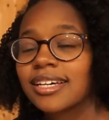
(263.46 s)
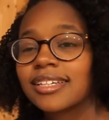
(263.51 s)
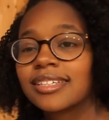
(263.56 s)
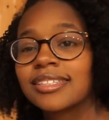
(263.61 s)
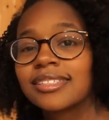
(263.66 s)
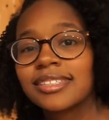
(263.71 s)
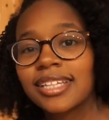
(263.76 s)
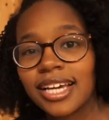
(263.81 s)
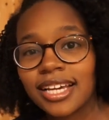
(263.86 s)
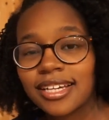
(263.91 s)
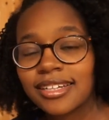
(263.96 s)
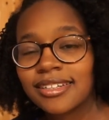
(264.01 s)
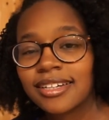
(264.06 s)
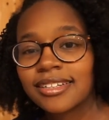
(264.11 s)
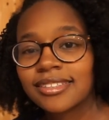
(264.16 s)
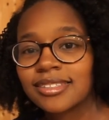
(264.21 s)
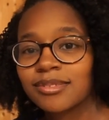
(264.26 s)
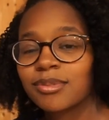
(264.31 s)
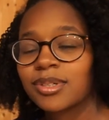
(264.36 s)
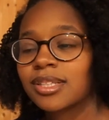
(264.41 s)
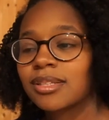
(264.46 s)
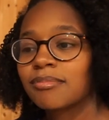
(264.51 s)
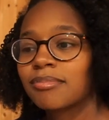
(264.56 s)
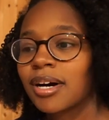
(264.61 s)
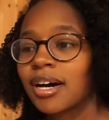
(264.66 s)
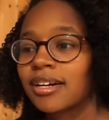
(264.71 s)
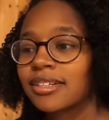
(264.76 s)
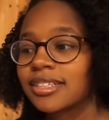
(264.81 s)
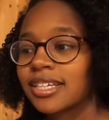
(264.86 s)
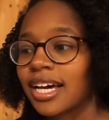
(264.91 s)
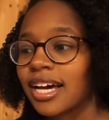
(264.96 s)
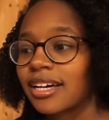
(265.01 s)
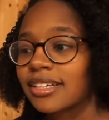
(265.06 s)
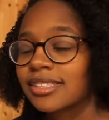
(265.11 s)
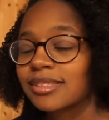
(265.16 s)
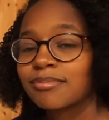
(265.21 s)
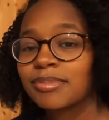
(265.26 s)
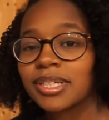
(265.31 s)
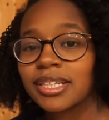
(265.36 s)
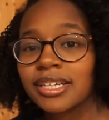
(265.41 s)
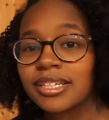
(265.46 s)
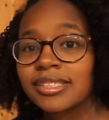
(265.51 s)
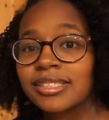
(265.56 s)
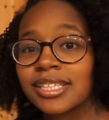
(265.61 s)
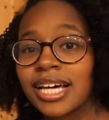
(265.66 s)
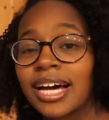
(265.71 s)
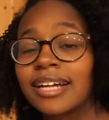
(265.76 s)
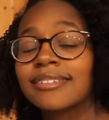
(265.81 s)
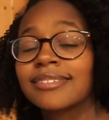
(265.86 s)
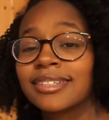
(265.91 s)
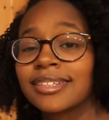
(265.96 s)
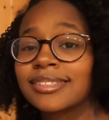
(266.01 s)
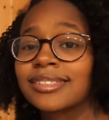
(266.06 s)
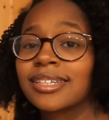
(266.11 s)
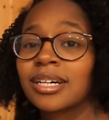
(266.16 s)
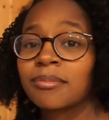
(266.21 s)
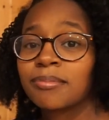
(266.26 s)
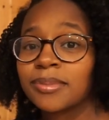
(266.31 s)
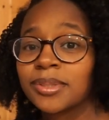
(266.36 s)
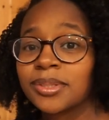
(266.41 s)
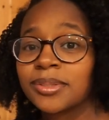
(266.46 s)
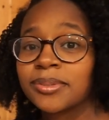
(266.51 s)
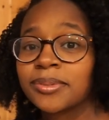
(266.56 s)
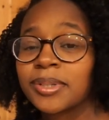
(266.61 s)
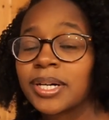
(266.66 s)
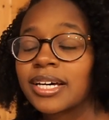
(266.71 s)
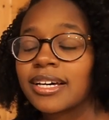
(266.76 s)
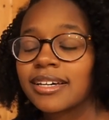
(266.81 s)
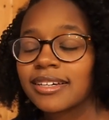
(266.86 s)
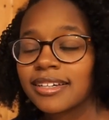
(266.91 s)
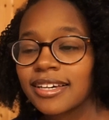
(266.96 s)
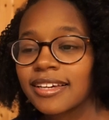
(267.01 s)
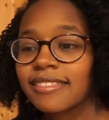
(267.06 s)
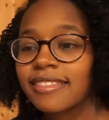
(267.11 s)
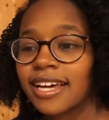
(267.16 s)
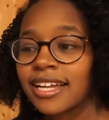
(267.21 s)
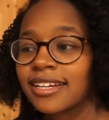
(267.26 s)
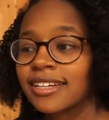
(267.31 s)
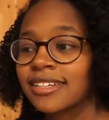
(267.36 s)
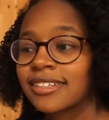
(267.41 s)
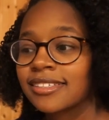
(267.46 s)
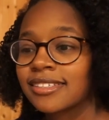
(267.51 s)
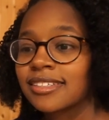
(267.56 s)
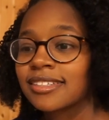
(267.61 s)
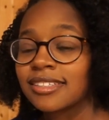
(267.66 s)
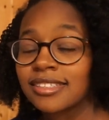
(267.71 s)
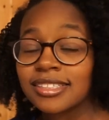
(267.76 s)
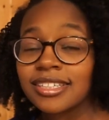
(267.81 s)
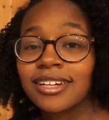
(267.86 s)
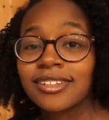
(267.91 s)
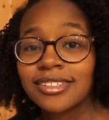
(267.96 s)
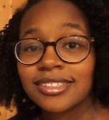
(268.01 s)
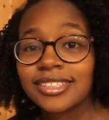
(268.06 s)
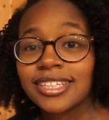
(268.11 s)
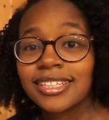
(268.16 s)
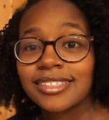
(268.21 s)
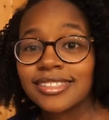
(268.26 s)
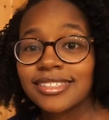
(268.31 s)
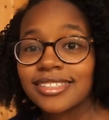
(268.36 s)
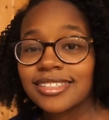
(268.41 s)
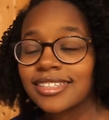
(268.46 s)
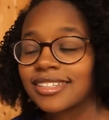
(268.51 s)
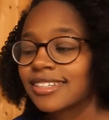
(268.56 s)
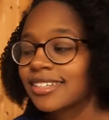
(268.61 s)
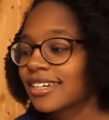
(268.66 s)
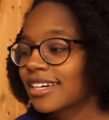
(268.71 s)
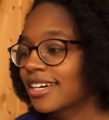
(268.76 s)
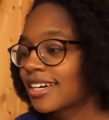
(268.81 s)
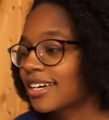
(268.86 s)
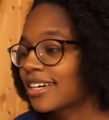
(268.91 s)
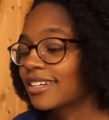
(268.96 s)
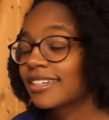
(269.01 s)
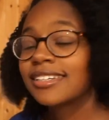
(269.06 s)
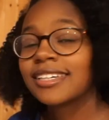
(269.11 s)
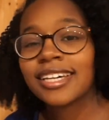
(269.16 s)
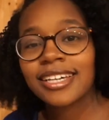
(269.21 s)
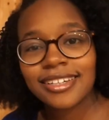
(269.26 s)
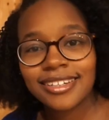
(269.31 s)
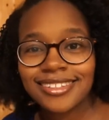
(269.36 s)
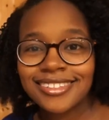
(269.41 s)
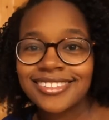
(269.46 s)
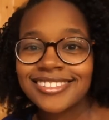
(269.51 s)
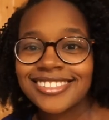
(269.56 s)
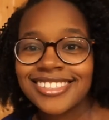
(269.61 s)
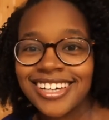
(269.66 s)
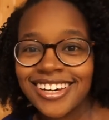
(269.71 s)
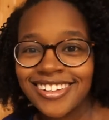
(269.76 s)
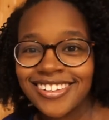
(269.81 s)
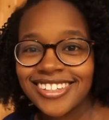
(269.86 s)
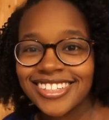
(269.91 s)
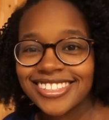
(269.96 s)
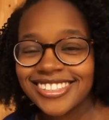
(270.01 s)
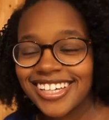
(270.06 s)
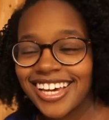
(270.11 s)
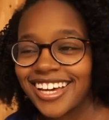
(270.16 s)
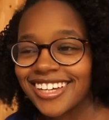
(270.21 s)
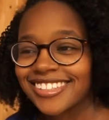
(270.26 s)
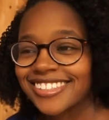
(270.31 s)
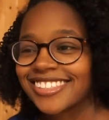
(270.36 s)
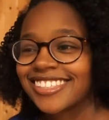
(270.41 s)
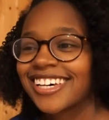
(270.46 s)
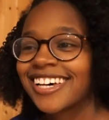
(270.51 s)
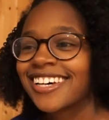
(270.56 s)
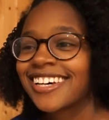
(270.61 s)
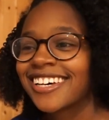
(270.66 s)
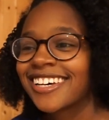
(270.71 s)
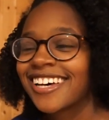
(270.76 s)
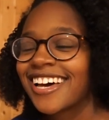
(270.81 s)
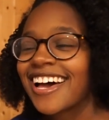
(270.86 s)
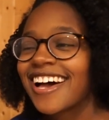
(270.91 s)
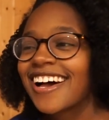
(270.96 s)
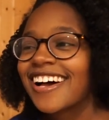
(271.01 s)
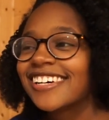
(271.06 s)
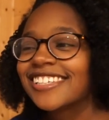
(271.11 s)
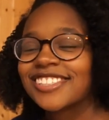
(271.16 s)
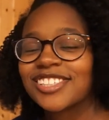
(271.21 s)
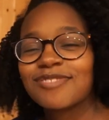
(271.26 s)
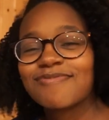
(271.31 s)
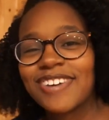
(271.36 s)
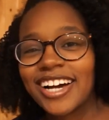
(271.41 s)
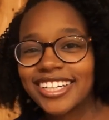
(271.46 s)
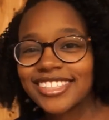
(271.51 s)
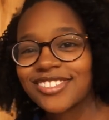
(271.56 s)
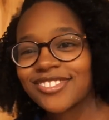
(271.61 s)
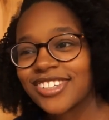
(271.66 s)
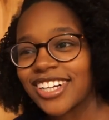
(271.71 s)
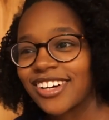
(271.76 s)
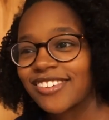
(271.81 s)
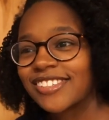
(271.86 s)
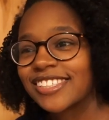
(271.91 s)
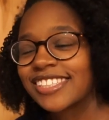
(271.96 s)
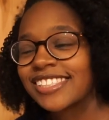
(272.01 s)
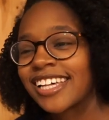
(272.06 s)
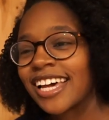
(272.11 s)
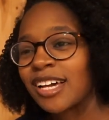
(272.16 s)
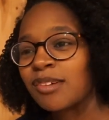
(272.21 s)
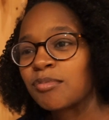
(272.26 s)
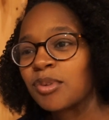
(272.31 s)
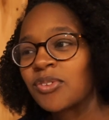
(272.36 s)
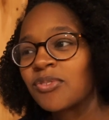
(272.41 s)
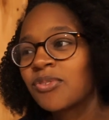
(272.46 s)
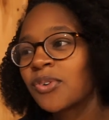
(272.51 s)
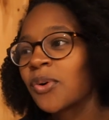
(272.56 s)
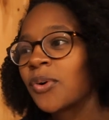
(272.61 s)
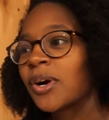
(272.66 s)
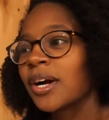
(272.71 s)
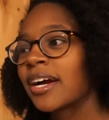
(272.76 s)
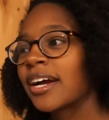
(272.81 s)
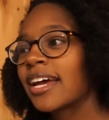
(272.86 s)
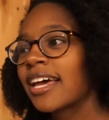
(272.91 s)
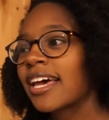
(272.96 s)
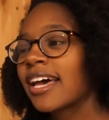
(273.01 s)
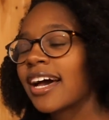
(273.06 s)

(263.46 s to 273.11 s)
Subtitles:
stay connected with the podcast, because that does help you get that gazelle intensity. Get gazelle intense. So back to what I was saying before,